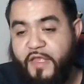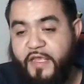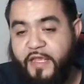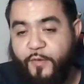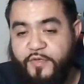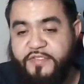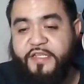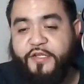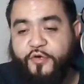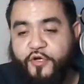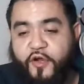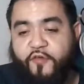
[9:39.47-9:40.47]
it was a
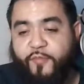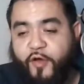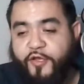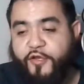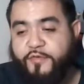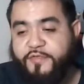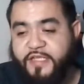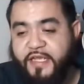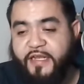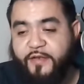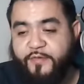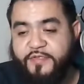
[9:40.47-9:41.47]
little curveball, you know what I'm
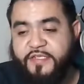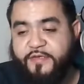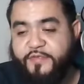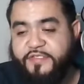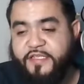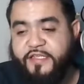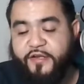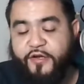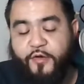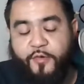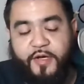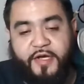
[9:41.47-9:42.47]
saying? It was a
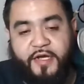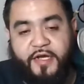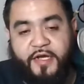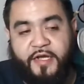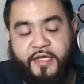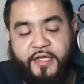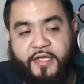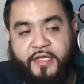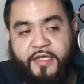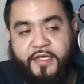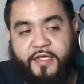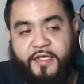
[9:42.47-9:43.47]
little
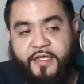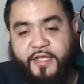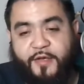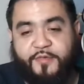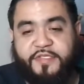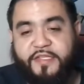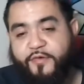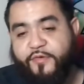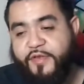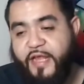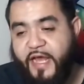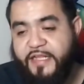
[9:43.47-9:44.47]

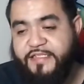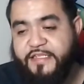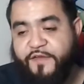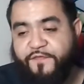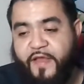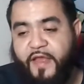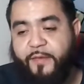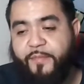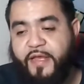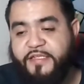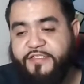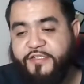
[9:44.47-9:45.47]
nod to the fan
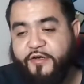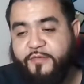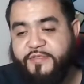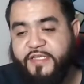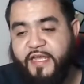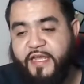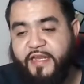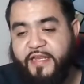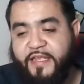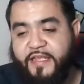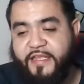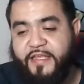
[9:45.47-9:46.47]
base, you know what I'm
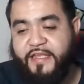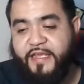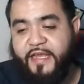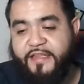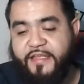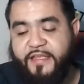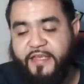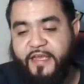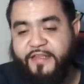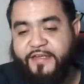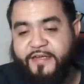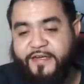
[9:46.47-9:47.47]
saying? He had
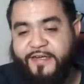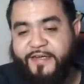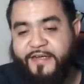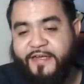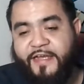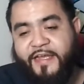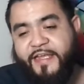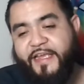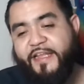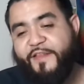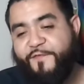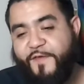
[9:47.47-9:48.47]
the
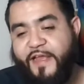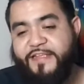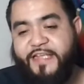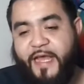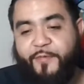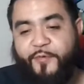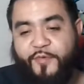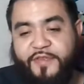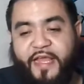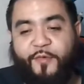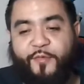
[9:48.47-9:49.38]
fans happy with that